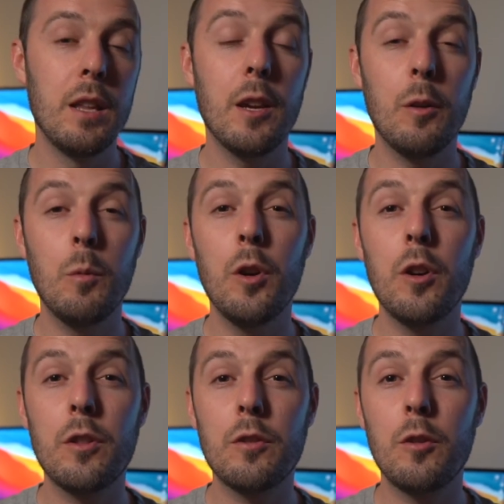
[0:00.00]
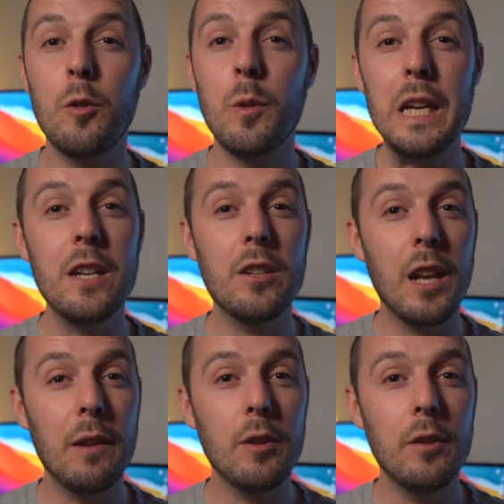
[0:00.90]
They'll work through each
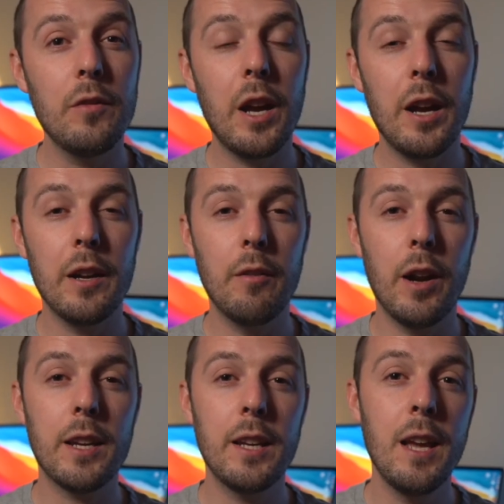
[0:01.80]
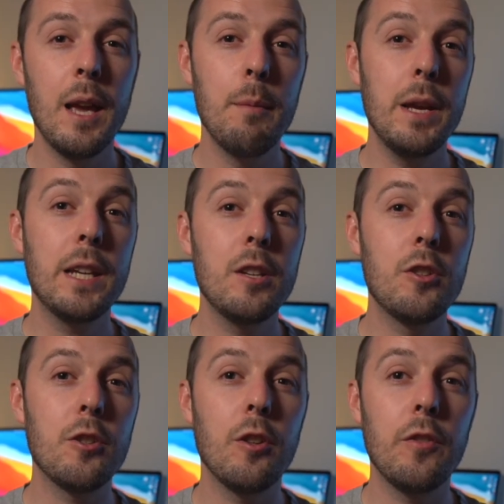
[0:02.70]
level of the hierarchy, making
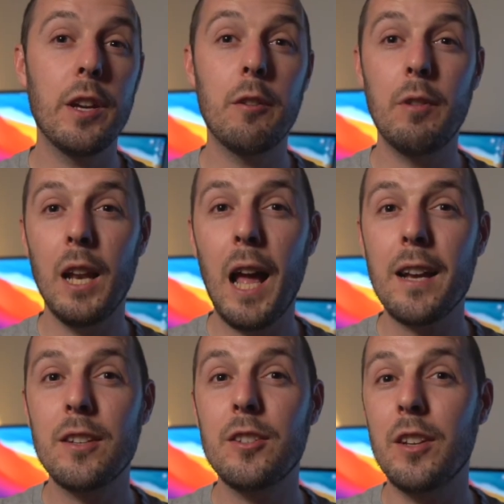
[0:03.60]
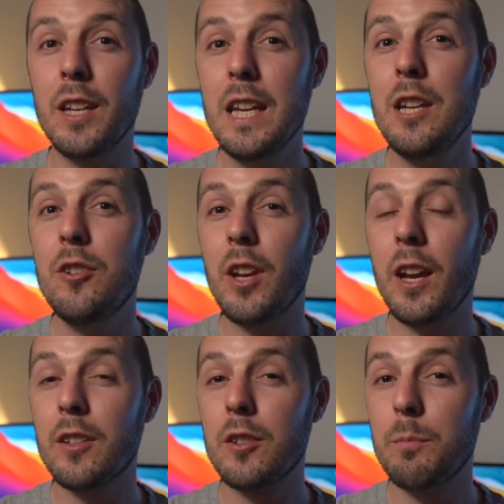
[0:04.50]
sure they are relaxed at each
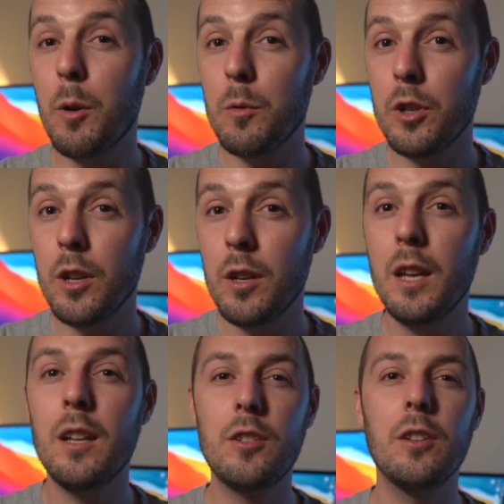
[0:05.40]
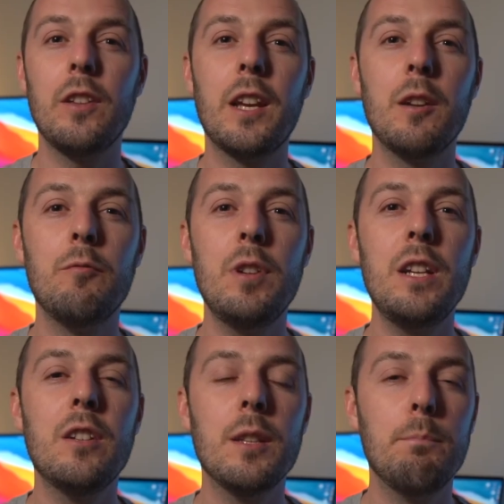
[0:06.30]
exposure until they can
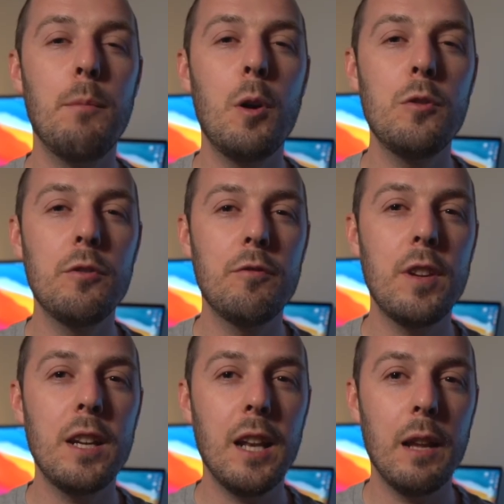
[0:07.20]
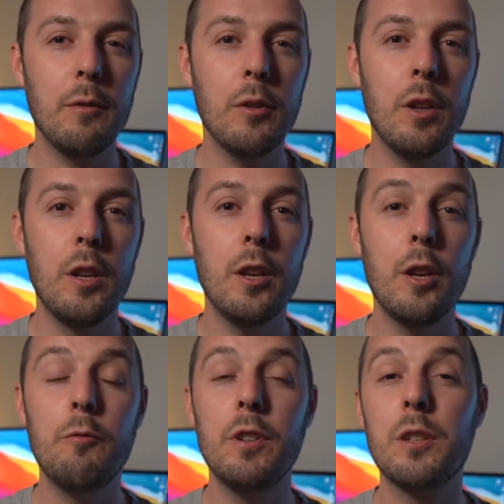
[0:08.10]
reach the most feared level
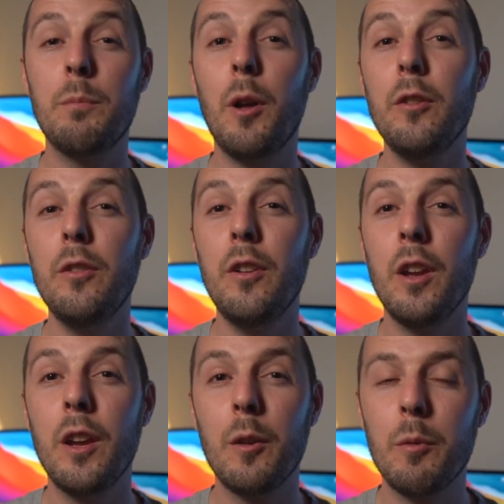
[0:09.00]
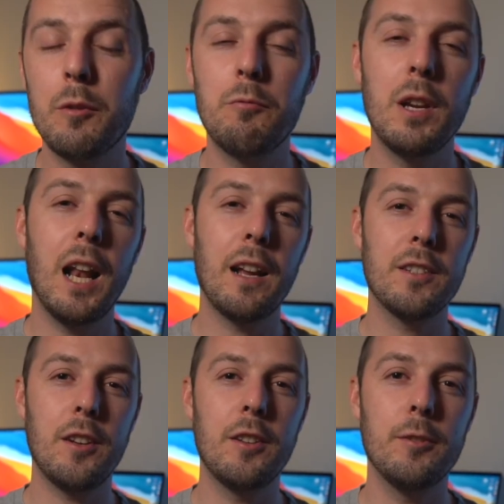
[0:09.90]
and respond with
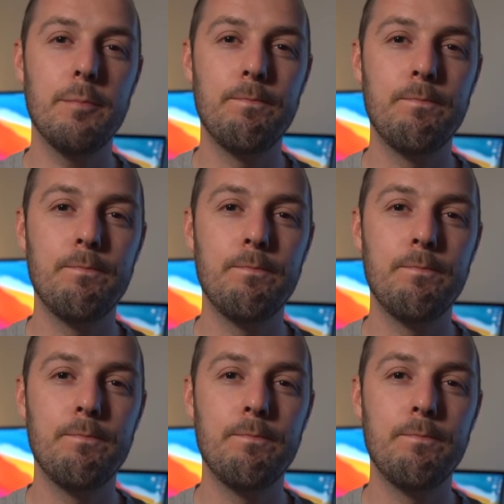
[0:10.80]
relaxation.